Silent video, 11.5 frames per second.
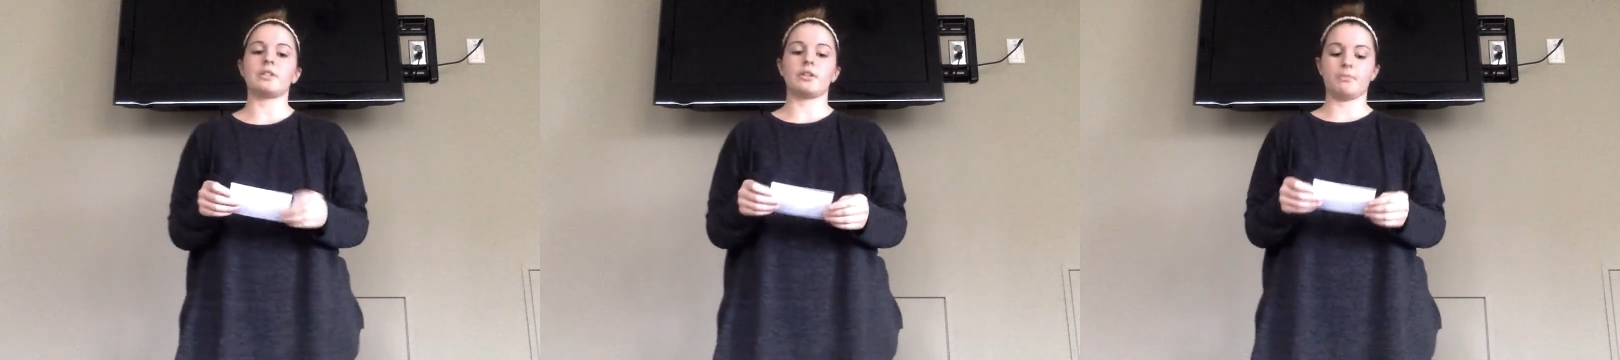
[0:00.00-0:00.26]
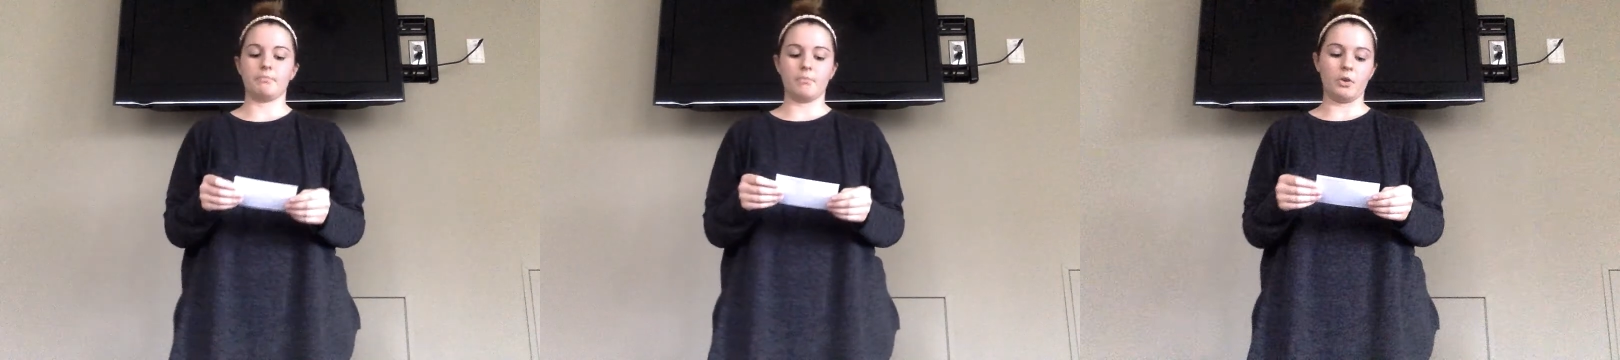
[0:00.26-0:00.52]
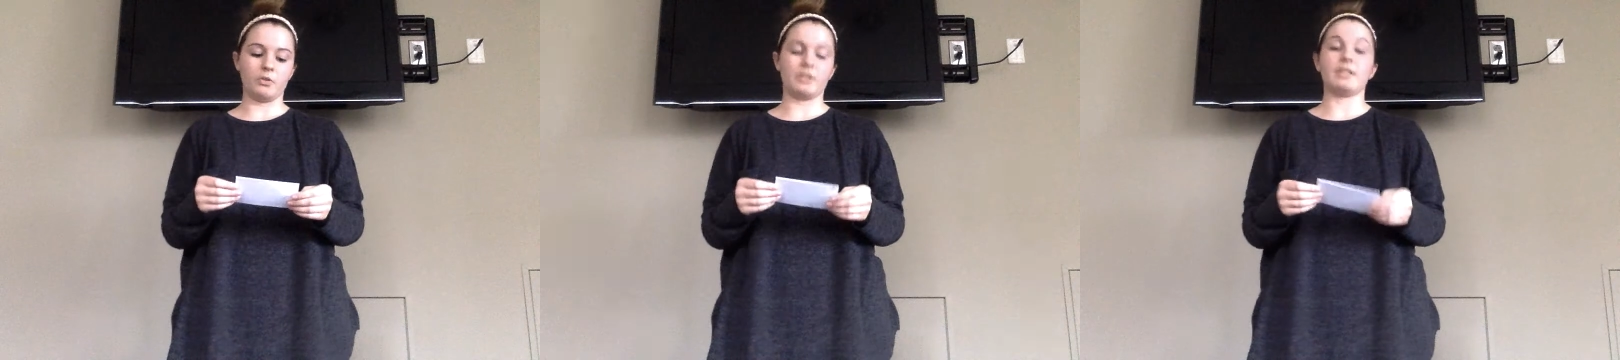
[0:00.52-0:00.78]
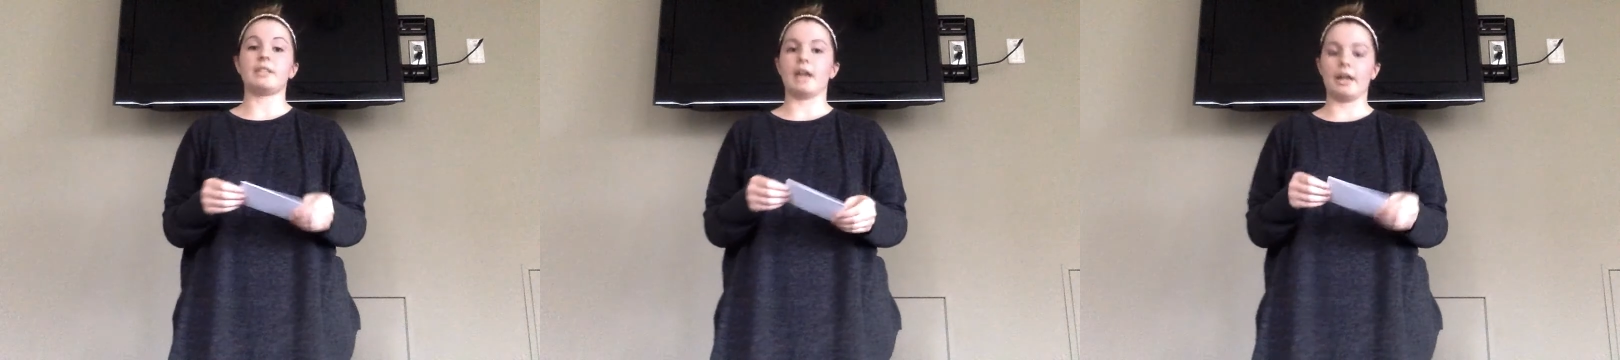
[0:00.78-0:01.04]
They're
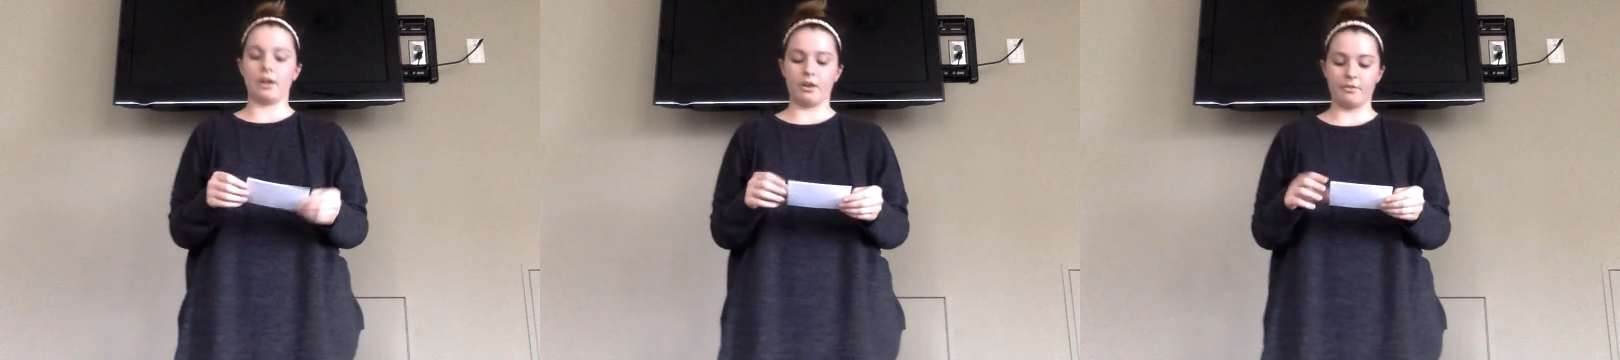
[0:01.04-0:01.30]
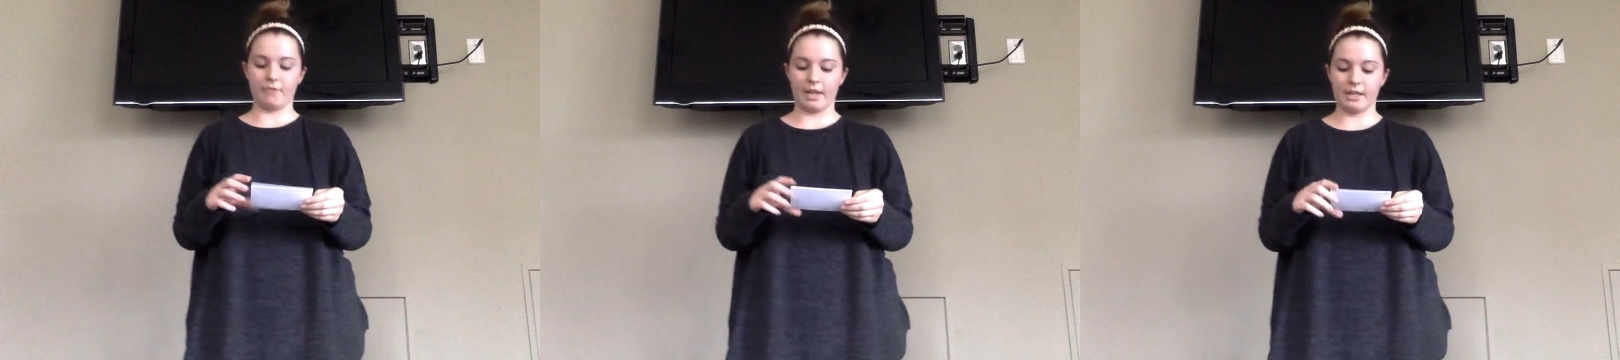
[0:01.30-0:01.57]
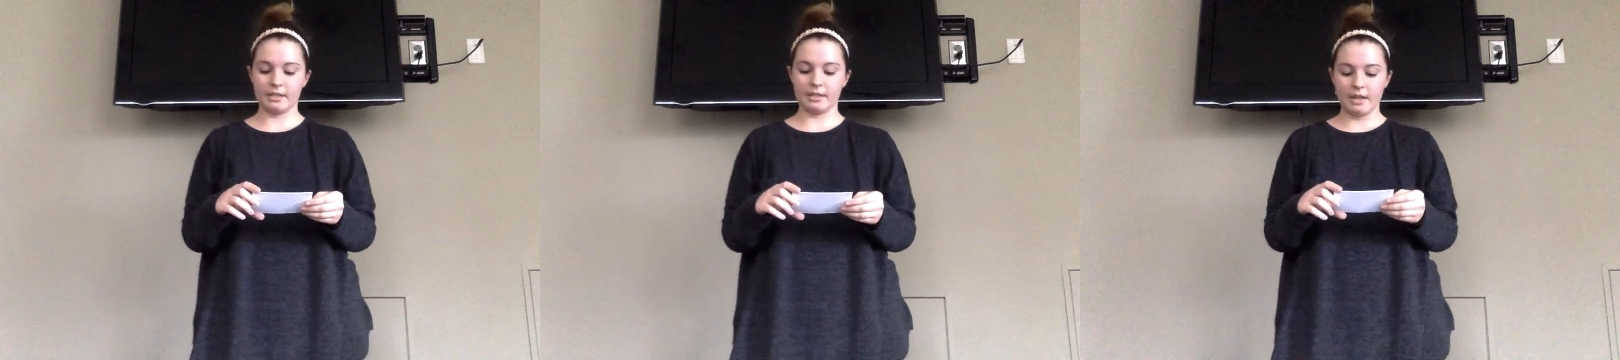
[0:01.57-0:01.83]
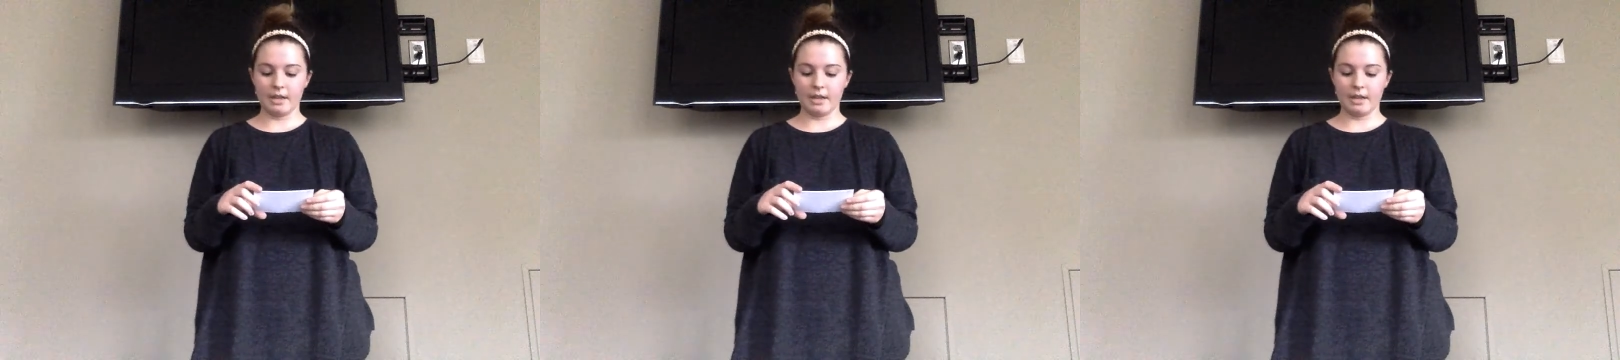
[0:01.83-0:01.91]
mostly diehard fans.